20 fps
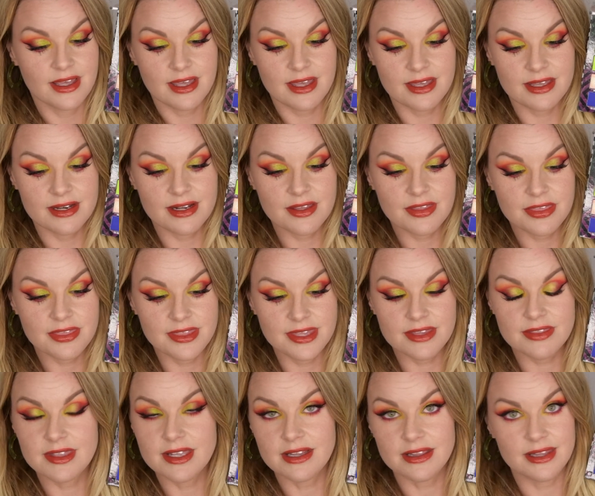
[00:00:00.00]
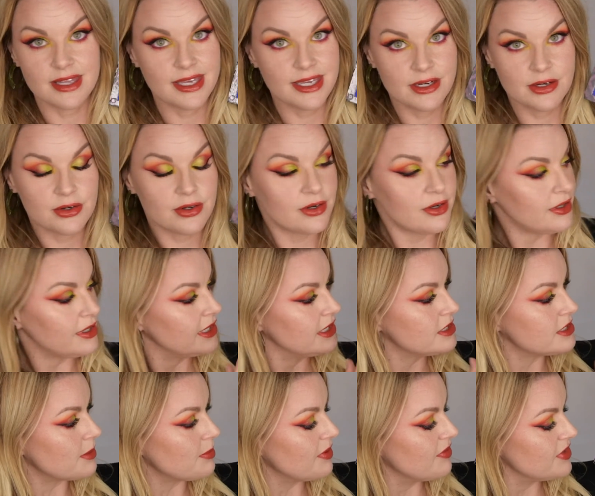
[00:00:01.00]
And I think they layer in
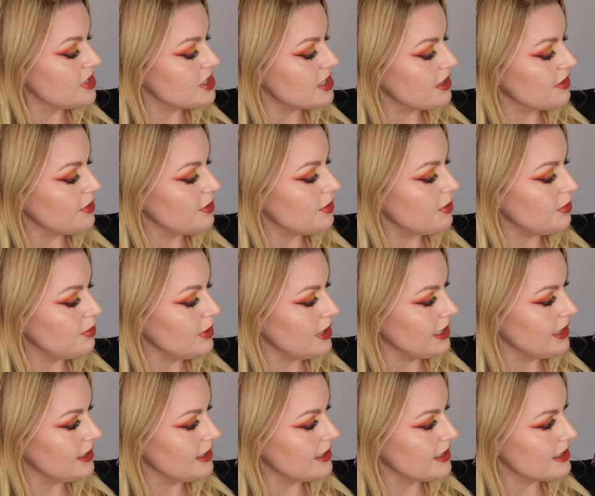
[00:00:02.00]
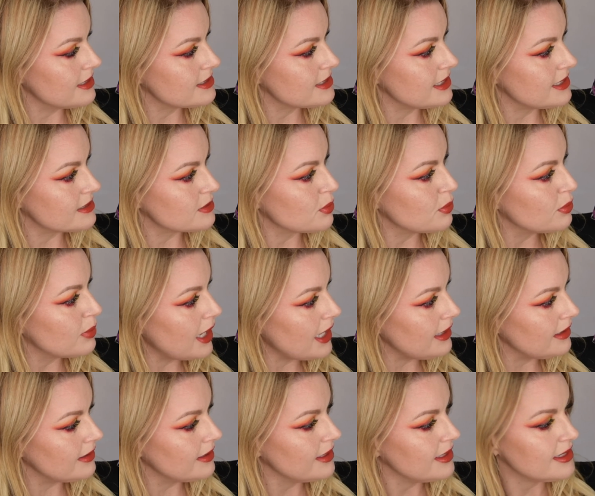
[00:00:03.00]
top of each other really nicely as
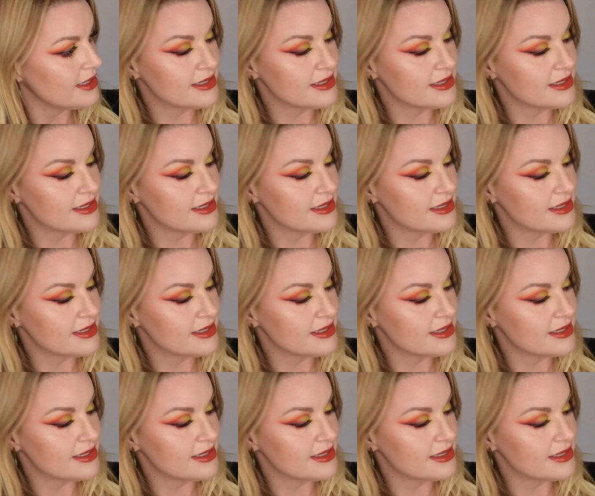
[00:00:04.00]
well.